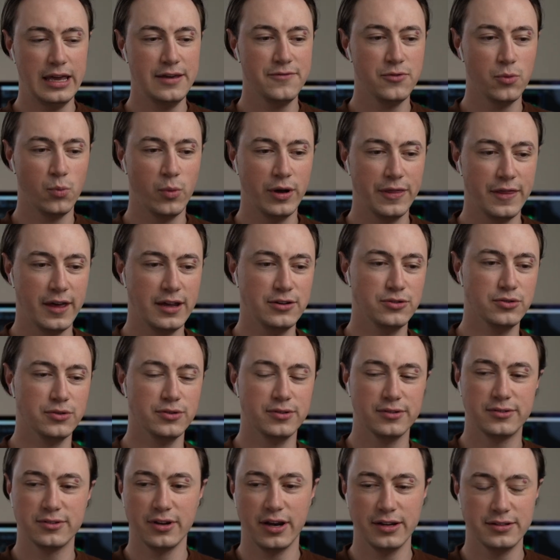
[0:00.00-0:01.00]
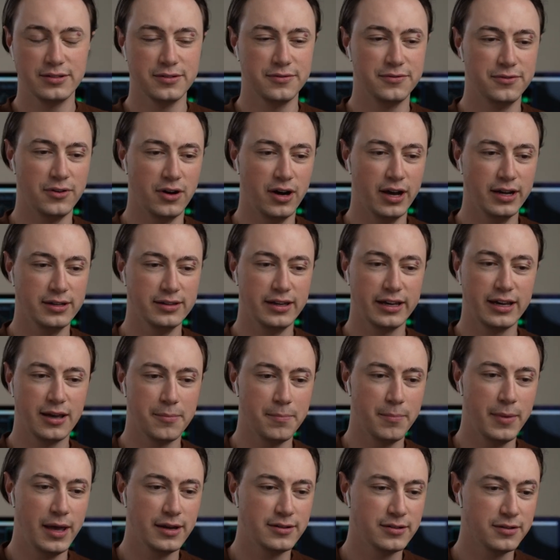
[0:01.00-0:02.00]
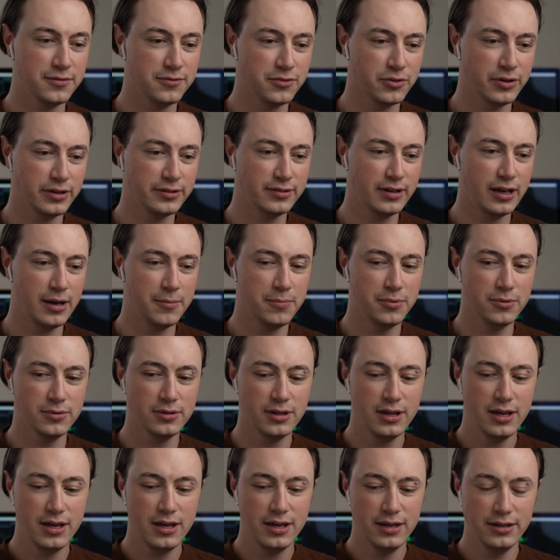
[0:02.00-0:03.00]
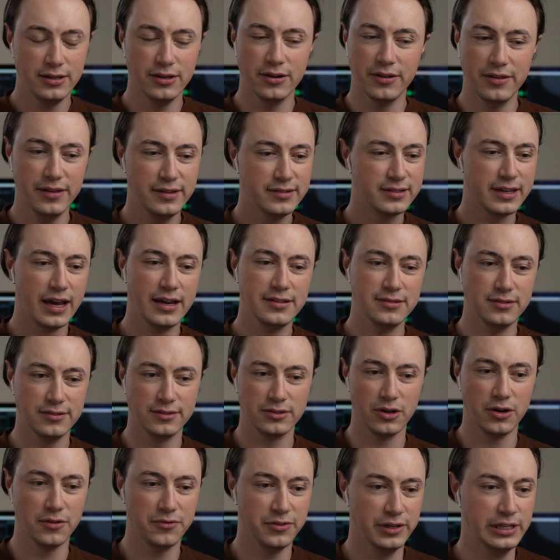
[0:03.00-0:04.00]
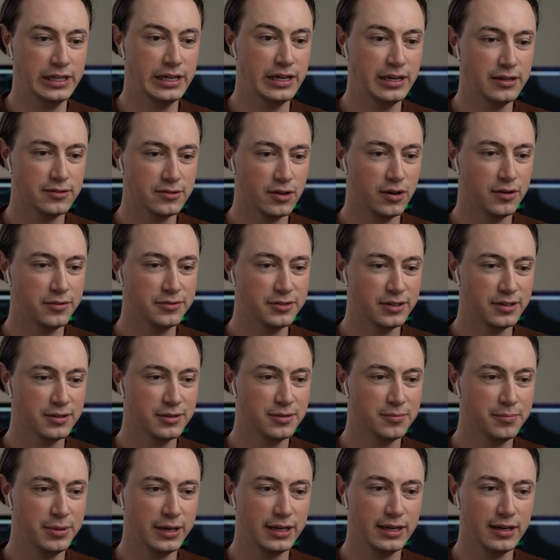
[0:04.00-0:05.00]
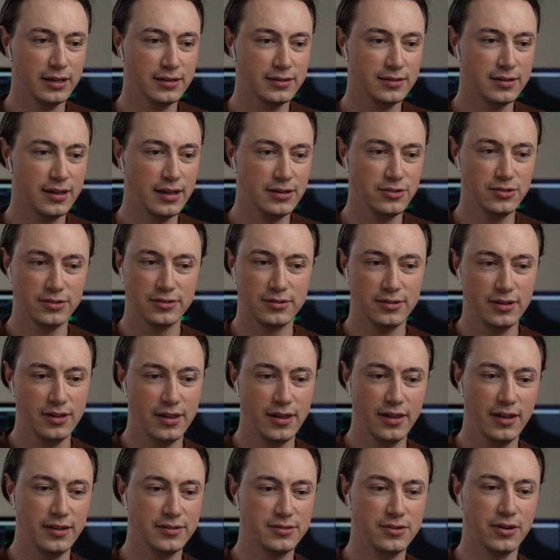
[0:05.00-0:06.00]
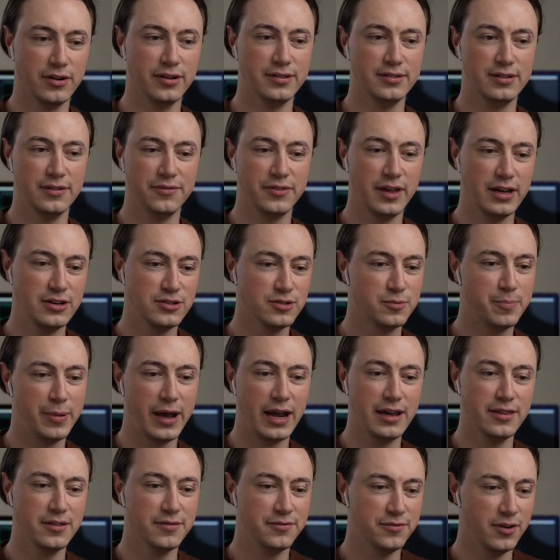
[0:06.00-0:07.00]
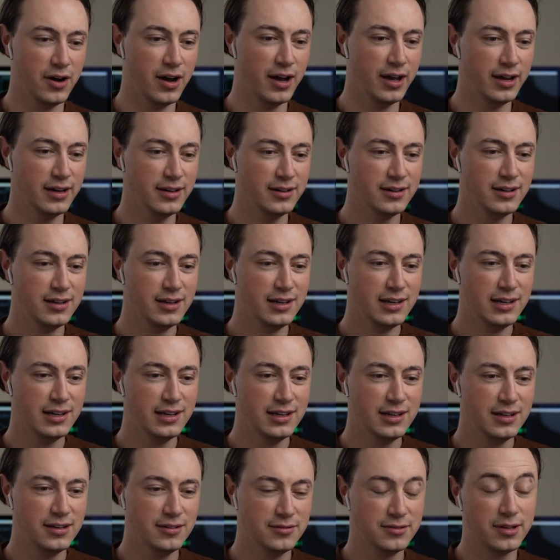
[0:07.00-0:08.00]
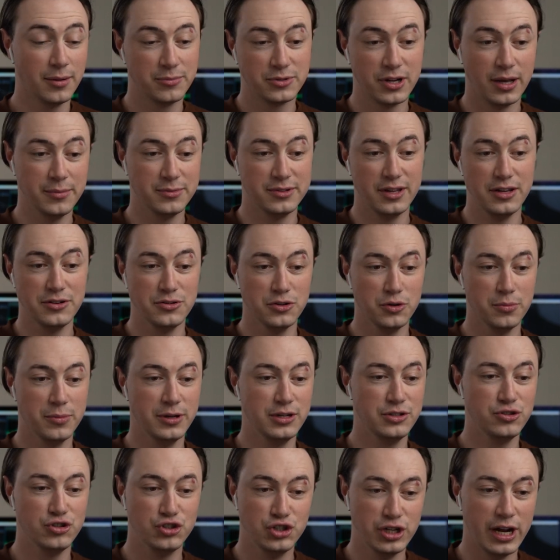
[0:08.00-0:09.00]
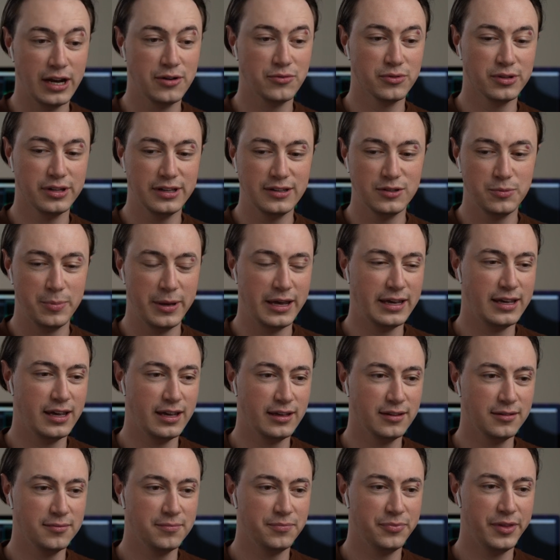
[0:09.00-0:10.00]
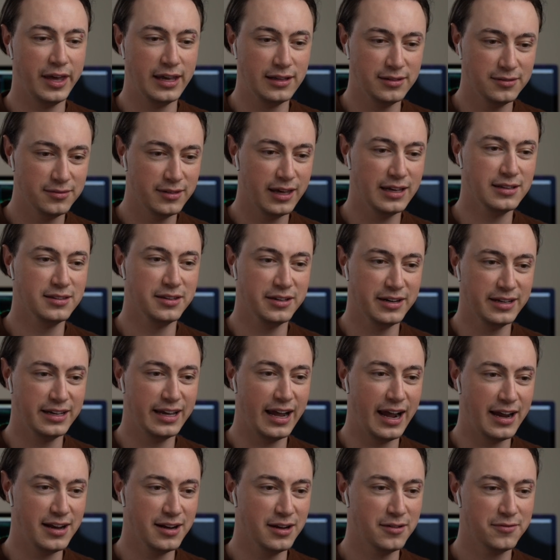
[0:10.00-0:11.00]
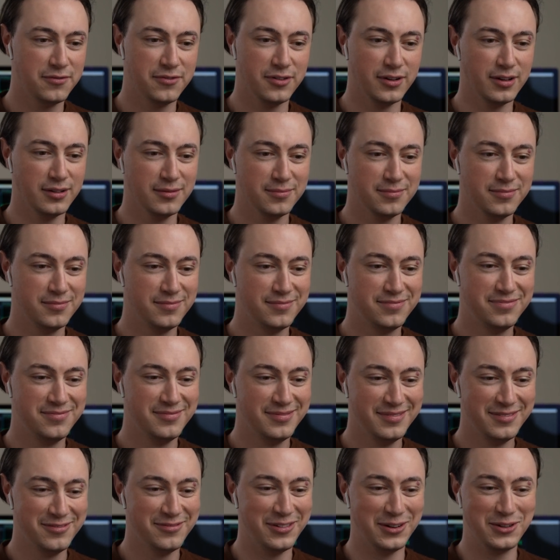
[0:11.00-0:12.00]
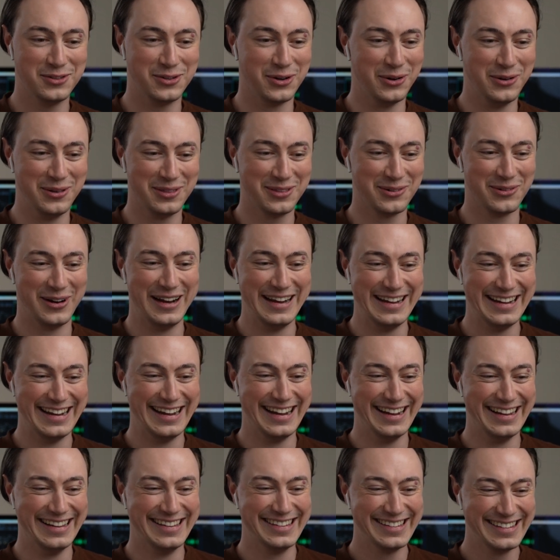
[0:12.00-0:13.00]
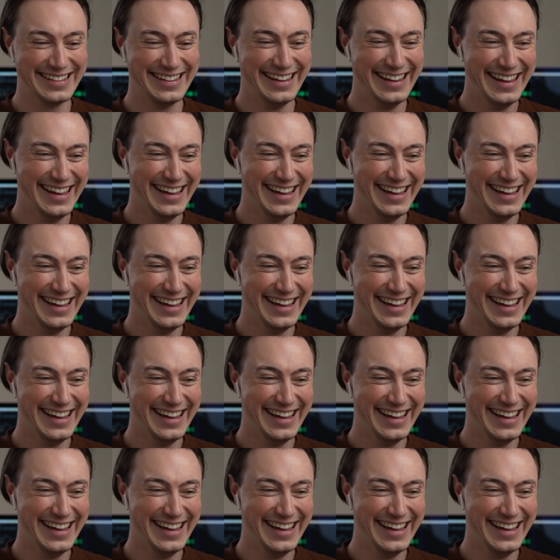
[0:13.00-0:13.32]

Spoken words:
even when they do decide to fine, like a Meta, for example, these cases go for years often, because it's not as if they just pay the fine. Sometimes they do, but generally speaking, they litigate it for 2-3 years.